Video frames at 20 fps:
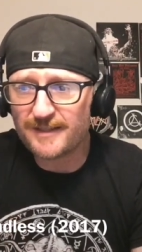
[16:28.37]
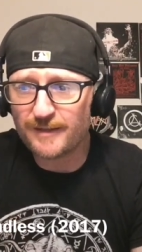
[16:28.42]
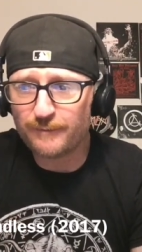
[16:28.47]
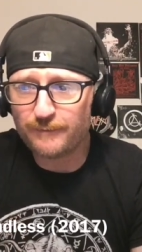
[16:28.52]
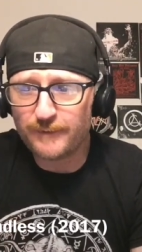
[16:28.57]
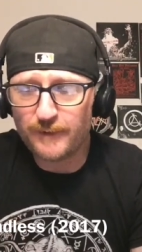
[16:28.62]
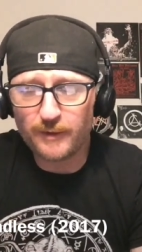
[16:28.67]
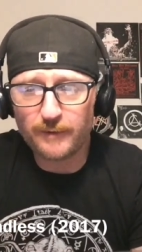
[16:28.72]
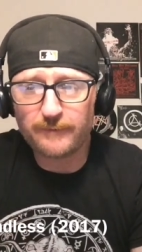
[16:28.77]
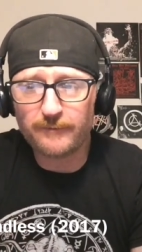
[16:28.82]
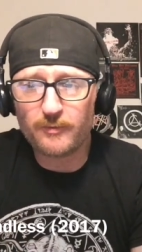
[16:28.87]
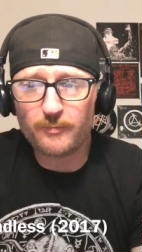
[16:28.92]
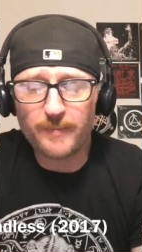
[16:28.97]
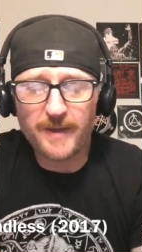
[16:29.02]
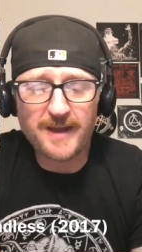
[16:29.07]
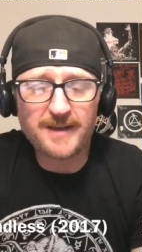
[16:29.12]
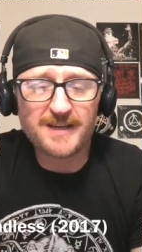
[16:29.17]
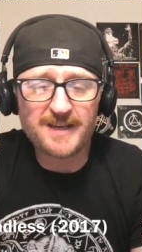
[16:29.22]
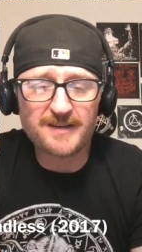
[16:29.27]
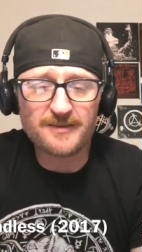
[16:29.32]
The feel of
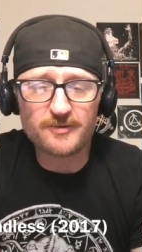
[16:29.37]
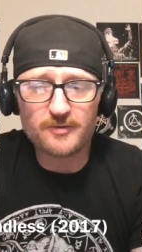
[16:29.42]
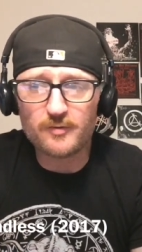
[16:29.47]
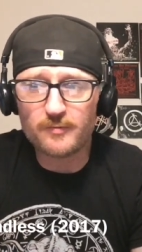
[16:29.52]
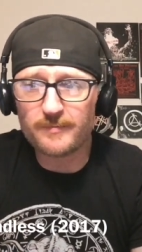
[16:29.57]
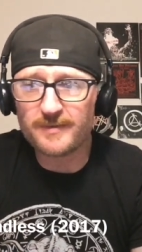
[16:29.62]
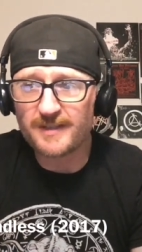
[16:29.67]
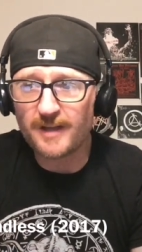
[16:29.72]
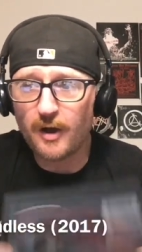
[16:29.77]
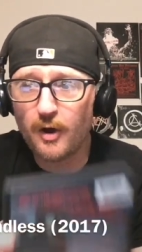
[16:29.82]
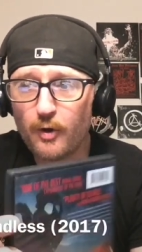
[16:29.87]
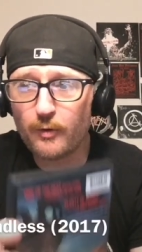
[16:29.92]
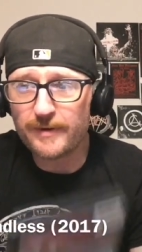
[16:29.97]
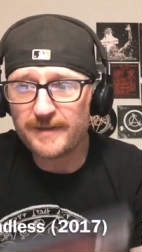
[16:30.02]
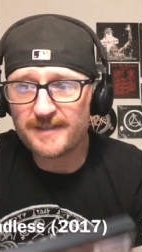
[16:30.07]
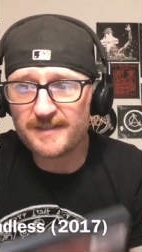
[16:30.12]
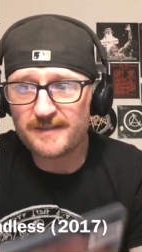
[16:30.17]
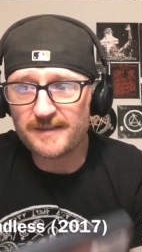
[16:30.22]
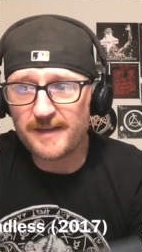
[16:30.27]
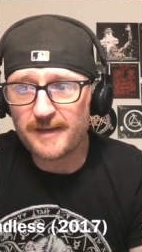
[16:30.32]
impending doom is
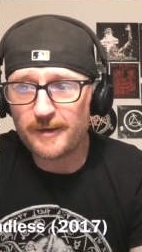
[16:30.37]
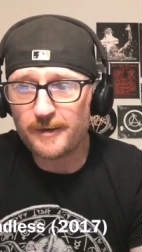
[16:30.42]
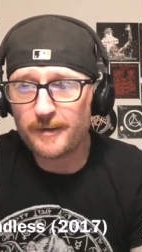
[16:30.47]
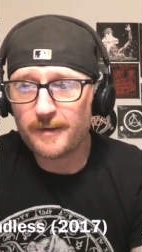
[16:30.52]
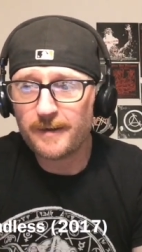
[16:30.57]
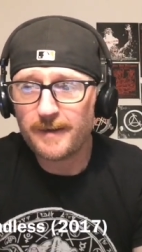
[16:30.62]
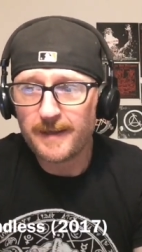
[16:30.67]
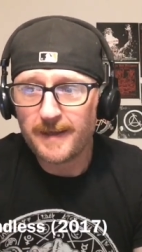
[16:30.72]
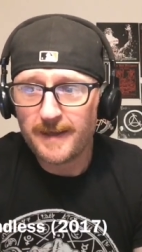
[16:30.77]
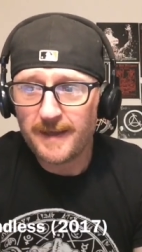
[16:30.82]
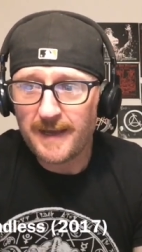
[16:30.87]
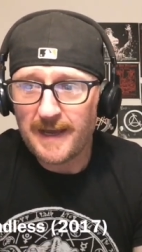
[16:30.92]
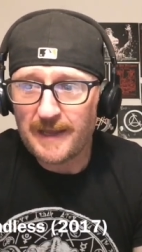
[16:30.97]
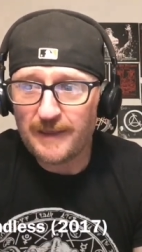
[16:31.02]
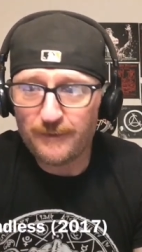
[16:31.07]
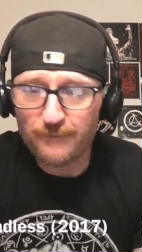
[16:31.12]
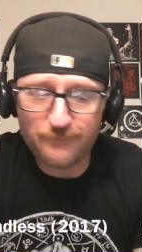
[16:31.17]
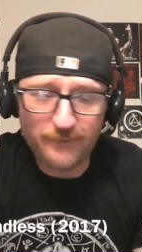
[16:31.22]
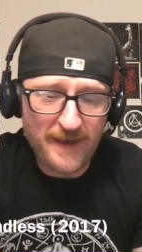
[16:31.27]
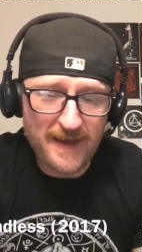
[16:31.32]
always near,
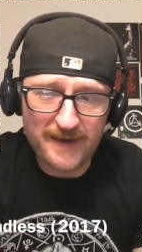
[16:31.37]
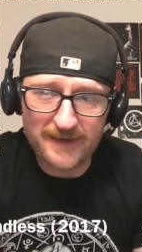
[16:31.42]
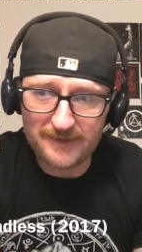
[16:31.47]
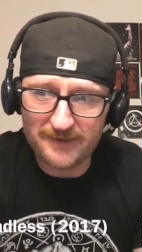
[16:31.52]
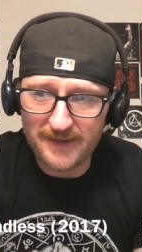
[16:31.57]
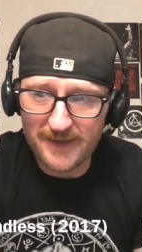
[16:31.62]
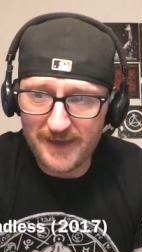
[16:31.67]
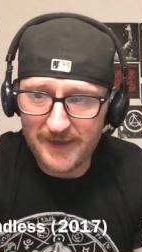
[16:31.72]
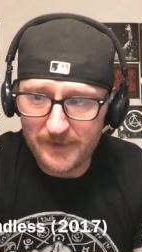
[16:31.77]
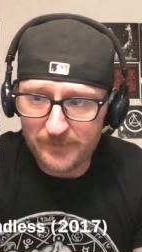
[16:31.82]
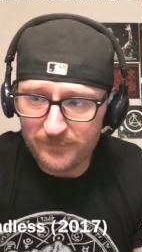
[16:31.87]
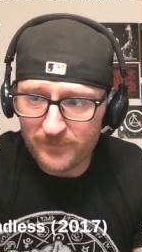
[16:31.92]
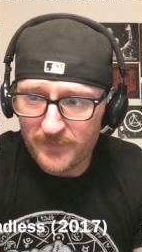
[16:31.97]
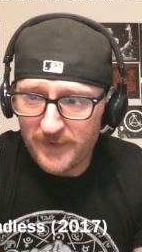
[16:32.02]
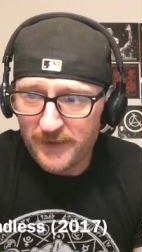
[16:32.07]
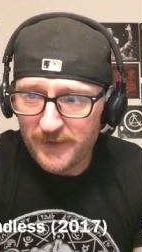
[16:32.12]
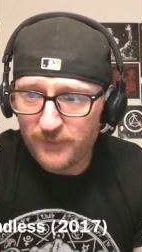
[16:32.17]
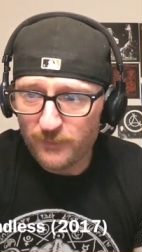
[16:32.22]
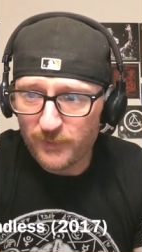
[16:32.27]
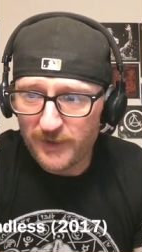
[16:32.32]
and the fact that
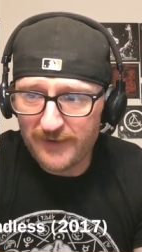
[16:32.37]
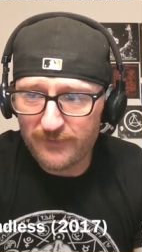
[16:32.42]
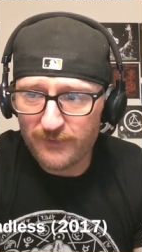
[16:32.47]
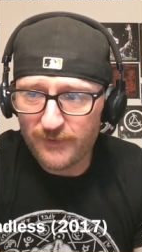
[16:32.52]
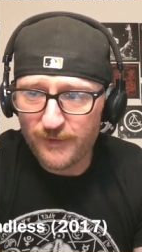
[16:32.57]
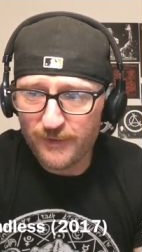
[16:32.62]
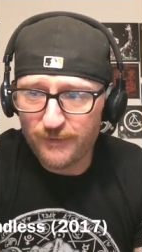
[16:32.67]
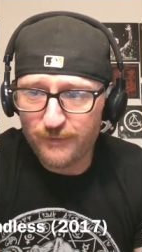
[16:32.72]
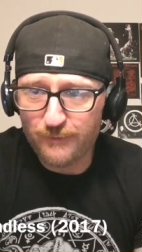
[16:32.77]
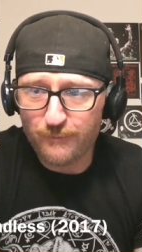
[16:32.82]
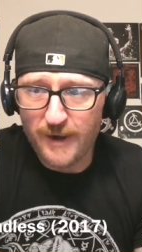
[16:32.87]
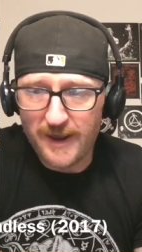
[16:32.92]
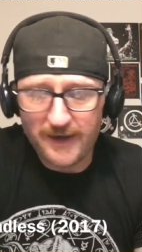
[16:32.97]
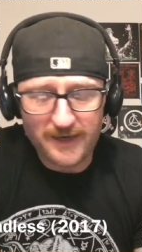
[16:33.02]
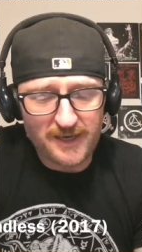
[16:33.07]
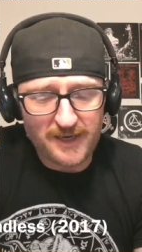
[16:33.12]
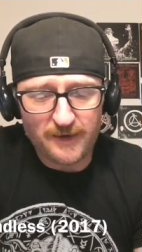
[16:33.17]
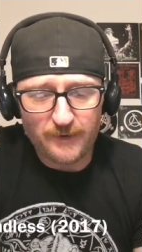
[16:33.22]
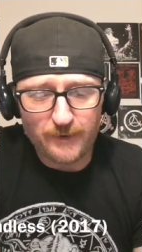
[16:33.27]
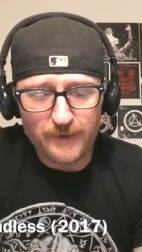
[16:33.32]
whatever the
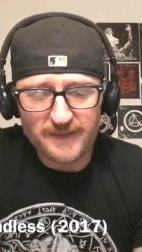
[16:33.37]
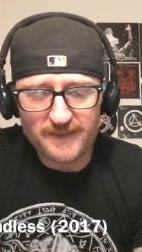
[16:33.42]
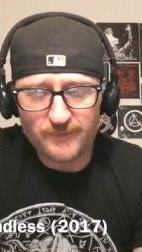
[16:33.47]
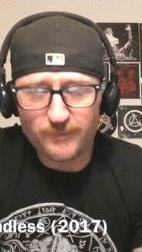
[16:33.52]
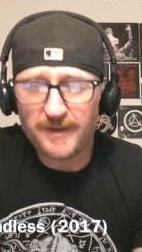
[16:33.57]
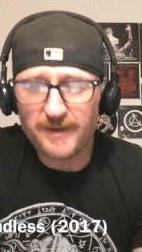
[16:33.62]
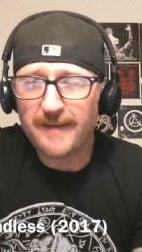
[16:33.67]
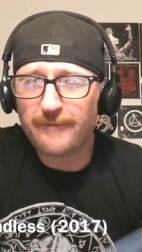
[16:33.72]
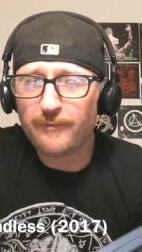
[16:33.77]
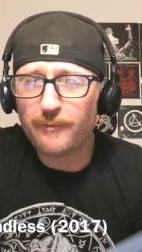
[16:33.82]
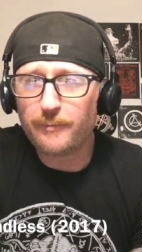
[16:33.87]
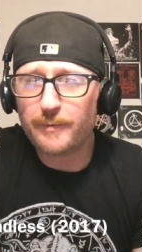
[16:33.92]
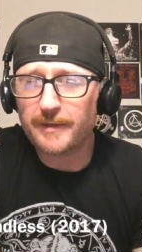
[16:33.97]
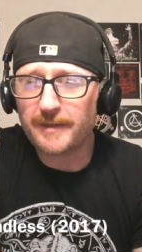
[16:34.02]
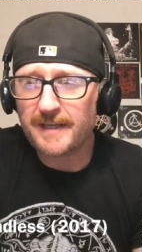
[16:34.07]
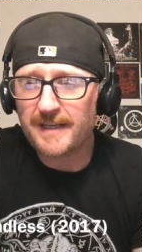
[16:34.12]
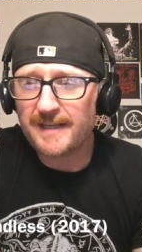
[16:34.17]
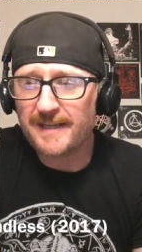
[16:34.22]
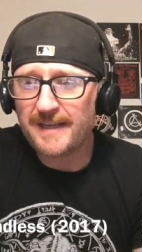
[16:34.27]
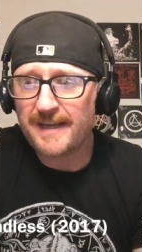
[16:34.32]
threat here is, we never
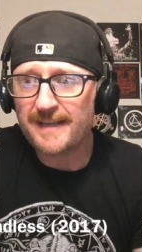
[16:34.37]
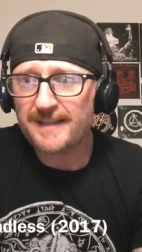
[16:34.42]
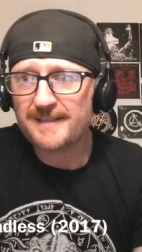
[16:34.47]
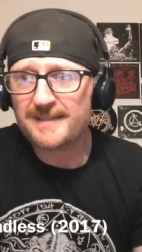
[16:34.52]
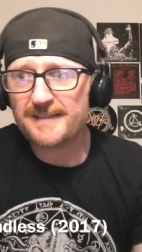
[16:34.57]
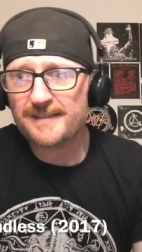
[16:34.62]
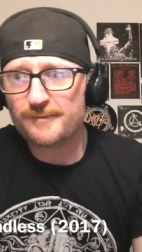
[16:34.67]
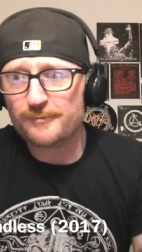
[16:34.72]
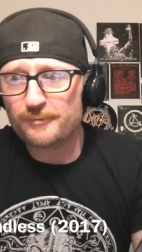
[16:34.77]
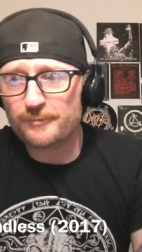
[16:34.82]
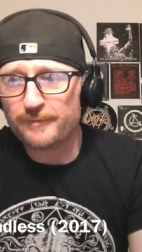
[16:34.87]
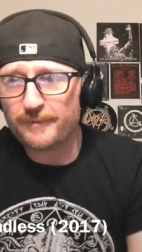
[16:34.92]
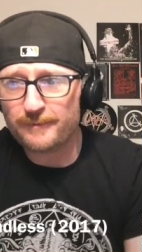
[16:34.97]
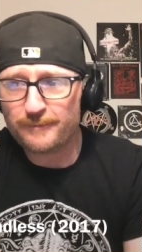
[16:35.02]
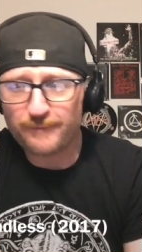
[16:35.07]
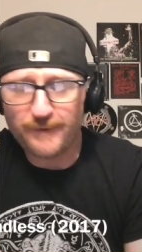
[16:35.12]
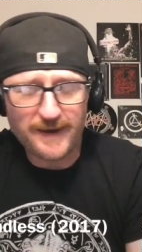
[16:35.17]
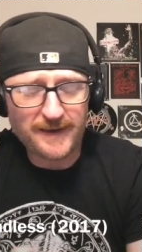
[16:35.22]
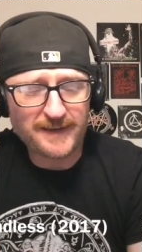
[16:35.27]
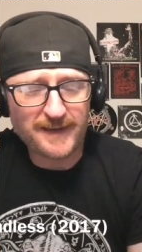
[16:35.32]
really get to
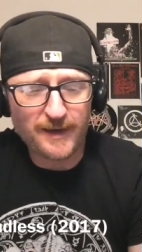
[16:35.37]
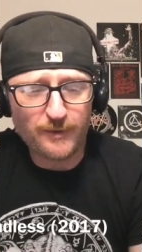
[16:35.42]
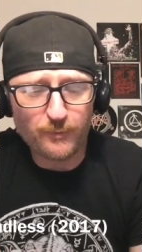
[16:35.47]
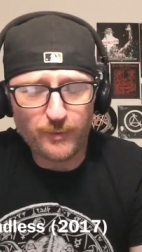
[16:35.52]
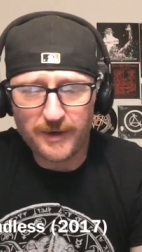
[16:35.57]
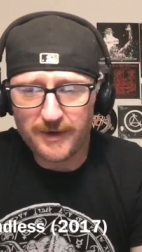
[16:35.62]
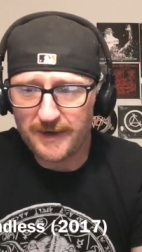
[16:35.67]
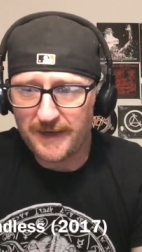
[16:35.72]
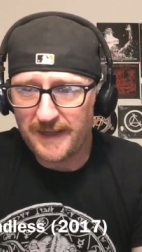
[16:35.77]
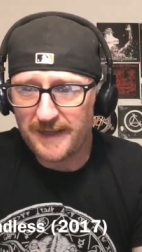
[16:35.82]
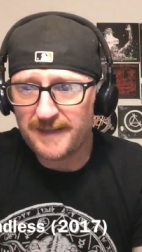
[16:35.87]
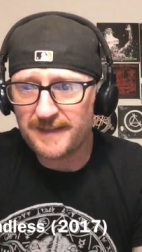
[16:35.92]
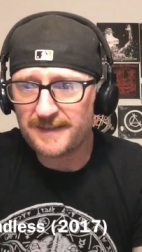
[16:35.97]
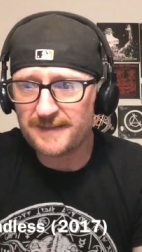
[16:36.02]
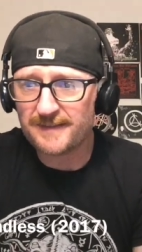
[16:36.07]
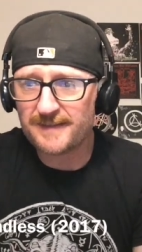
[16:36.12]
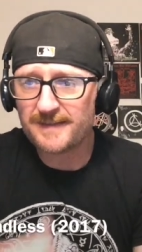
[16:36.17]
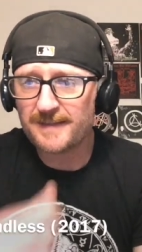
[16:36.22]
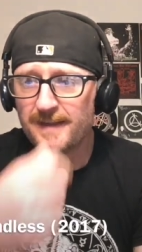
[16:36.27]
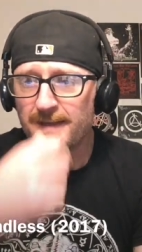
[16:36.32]
find out what it
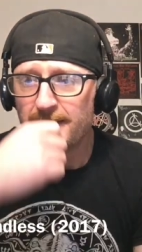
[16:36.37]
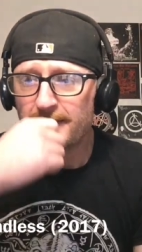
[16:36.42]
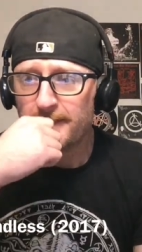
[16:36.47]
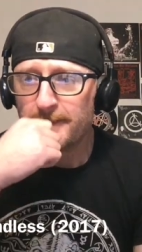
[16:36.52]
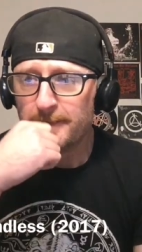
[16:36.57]
is,